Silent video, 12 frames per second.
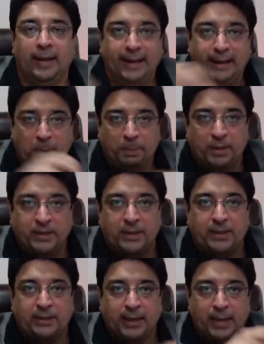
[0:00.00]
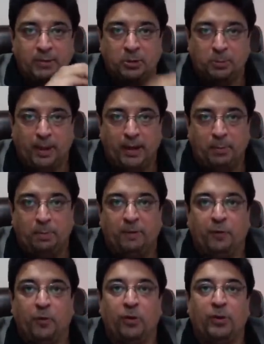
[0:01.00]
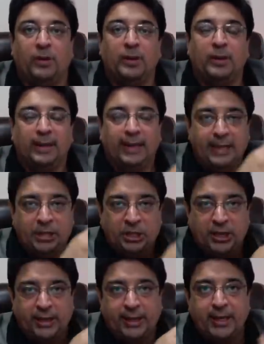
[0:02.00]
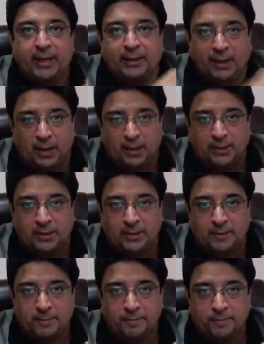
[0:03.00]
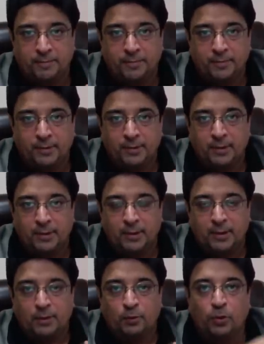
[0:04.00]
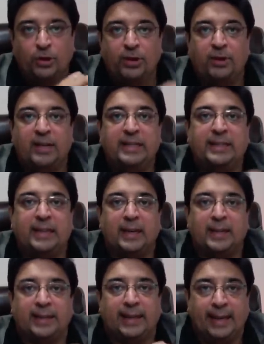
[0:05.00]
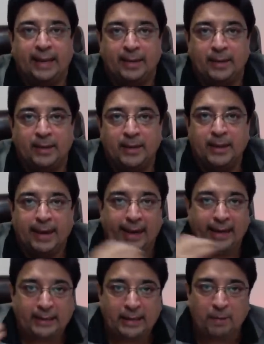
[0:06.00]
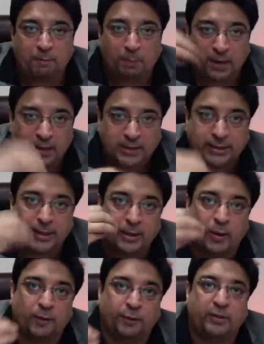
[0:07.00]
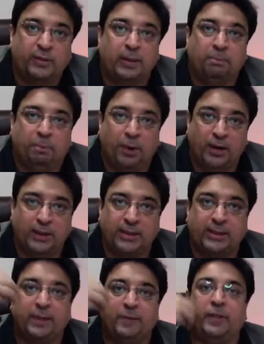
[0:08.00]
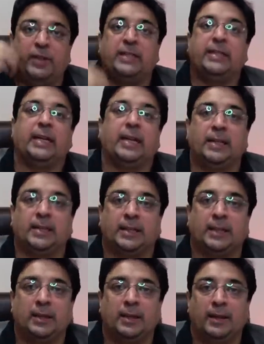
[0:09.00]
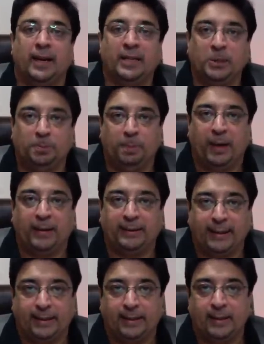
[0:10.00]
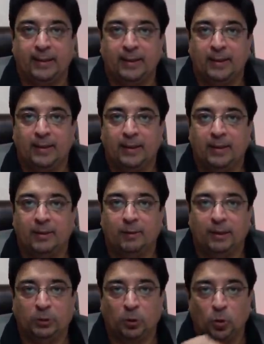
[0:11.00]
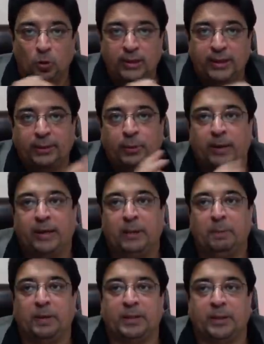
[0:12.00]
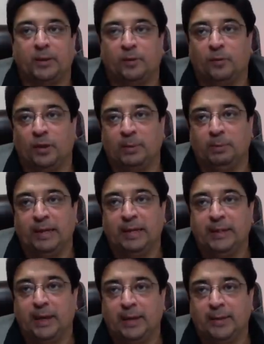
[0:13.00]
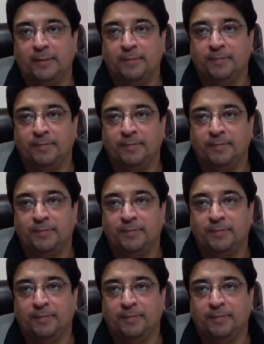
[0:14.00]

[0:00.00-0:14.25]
80% time spent before initiating a task would result in 80% of the positive results expected with only 20% of work being done,